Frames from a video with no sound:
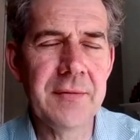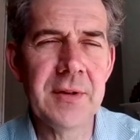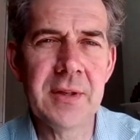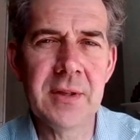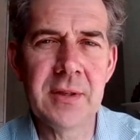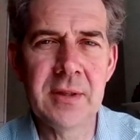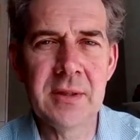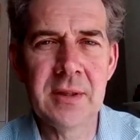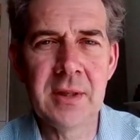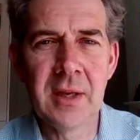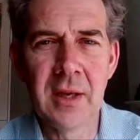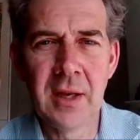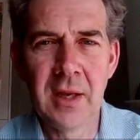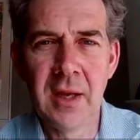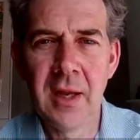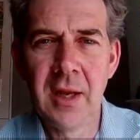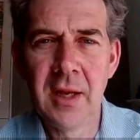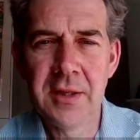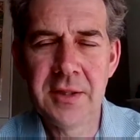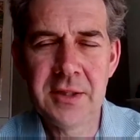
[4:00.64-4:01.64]
given
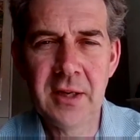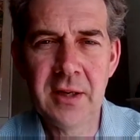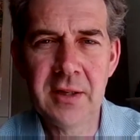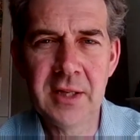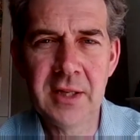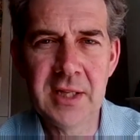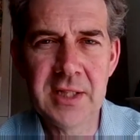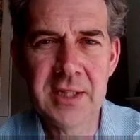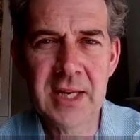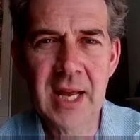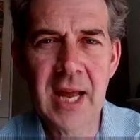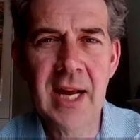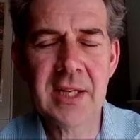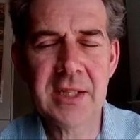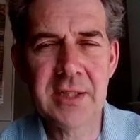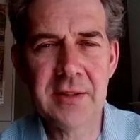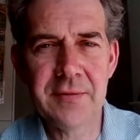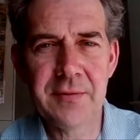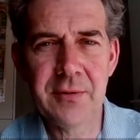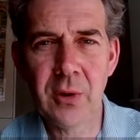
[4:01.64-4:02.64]
Turkey's
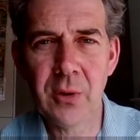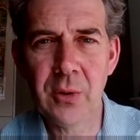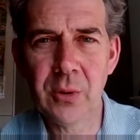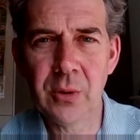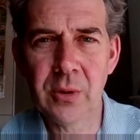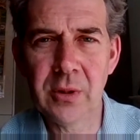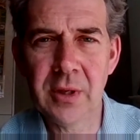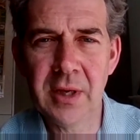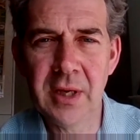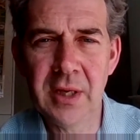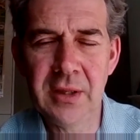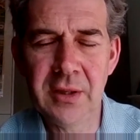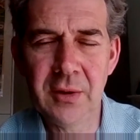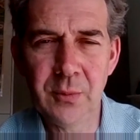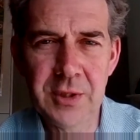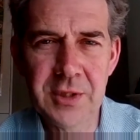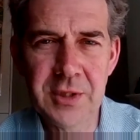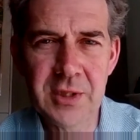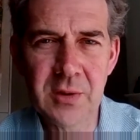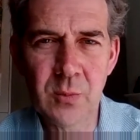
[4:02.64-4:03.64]
active role in
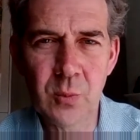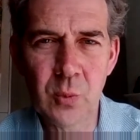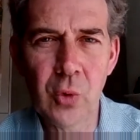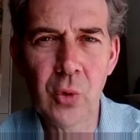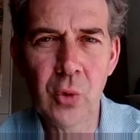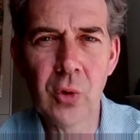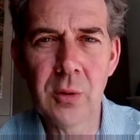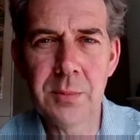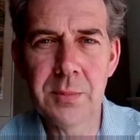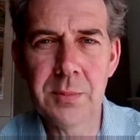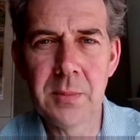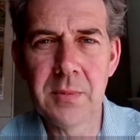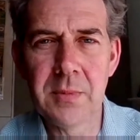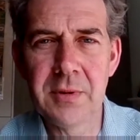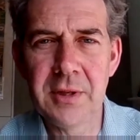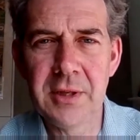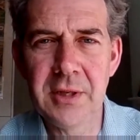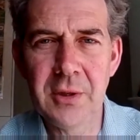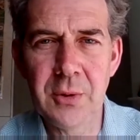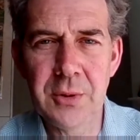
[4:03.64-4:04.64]
the recent war,
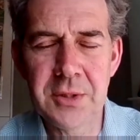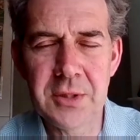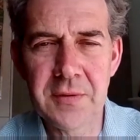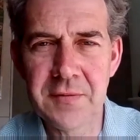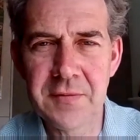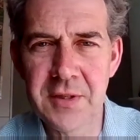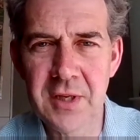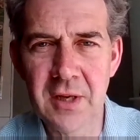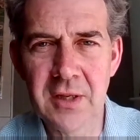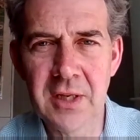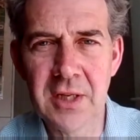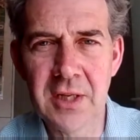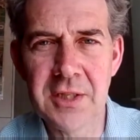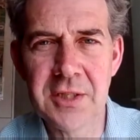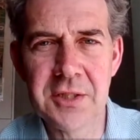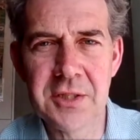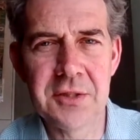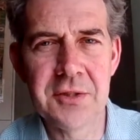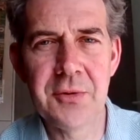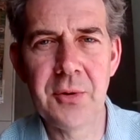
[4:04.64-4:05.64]
the use of
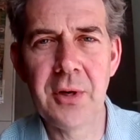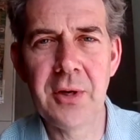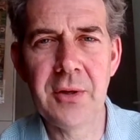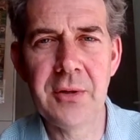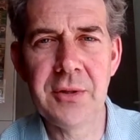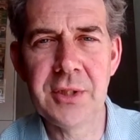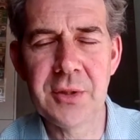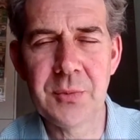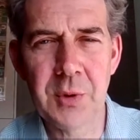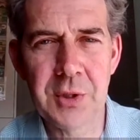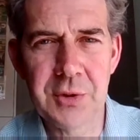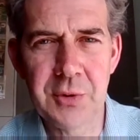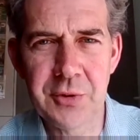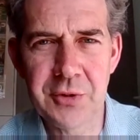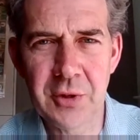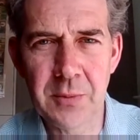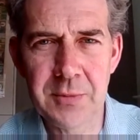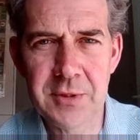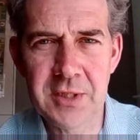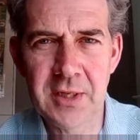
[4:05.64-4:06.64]
Turkish drones, which
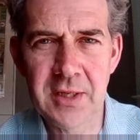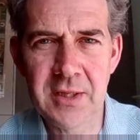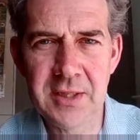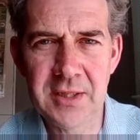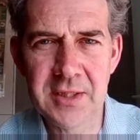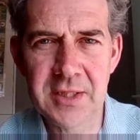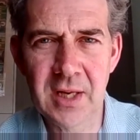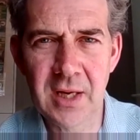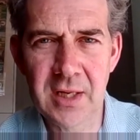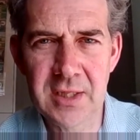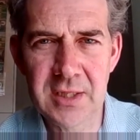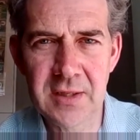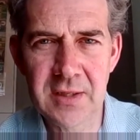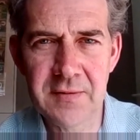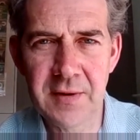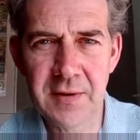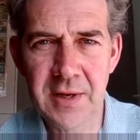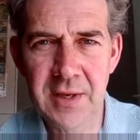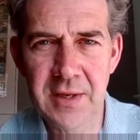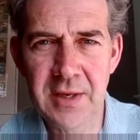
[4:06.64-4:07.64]
was obviously
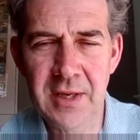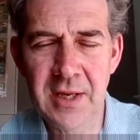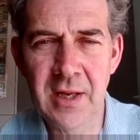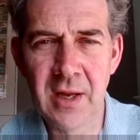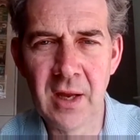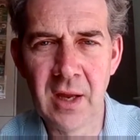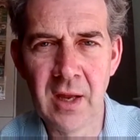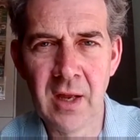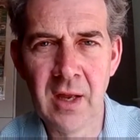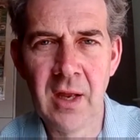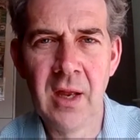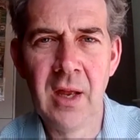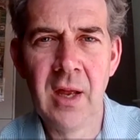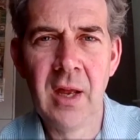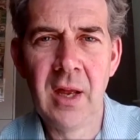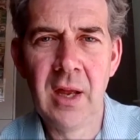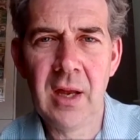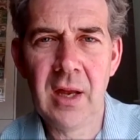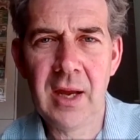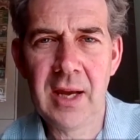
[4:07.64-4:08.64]
decisive in the
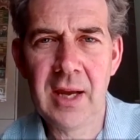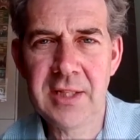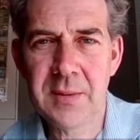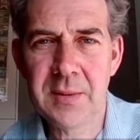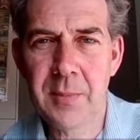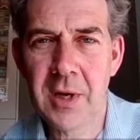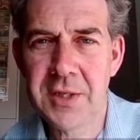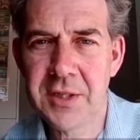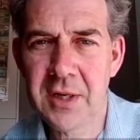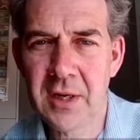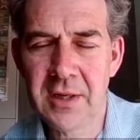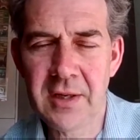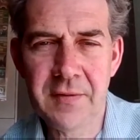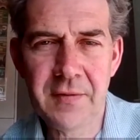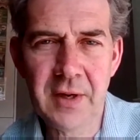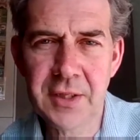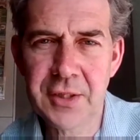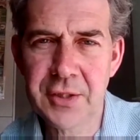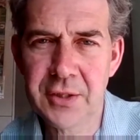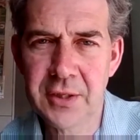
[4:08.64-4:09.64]

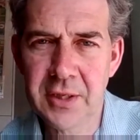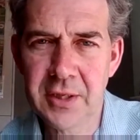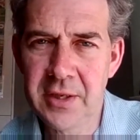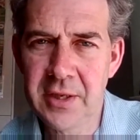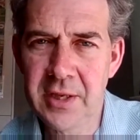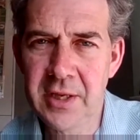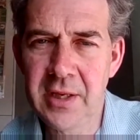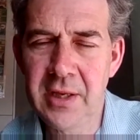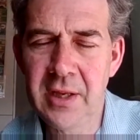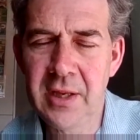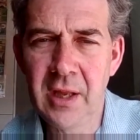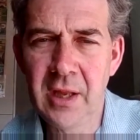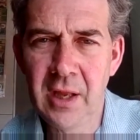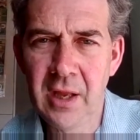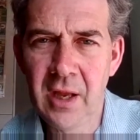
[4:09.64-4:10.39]
Azerbaijani victory, the